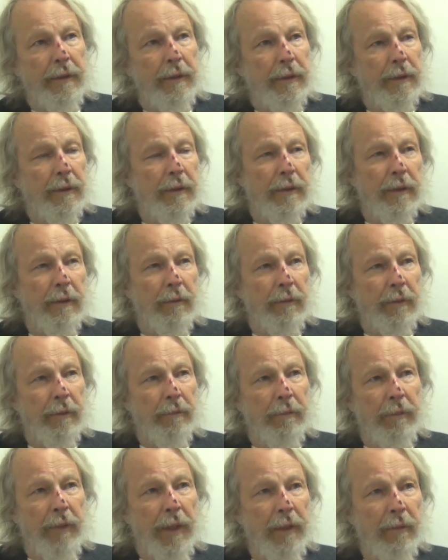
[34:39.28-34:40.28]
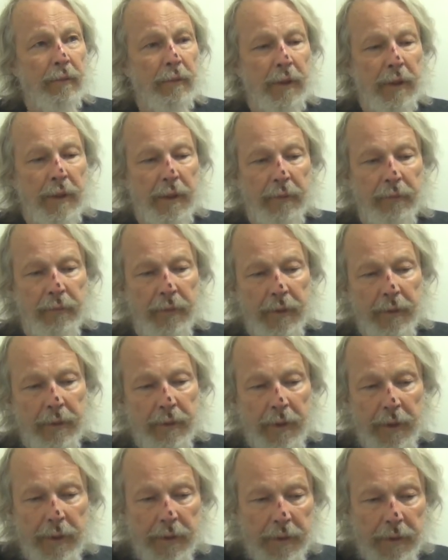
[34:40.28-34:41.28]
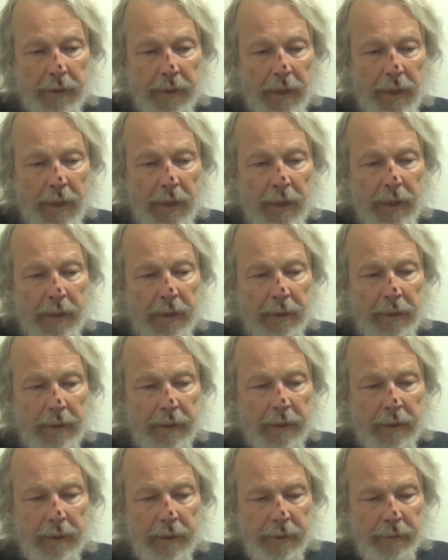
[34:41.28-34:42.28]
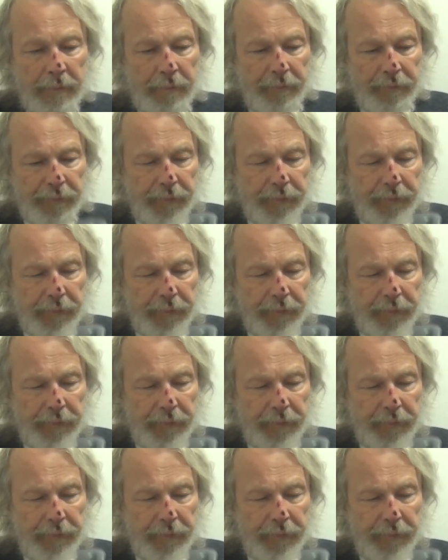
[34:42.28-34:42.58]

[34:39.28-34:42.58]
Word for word: just by way of introduction, I uh,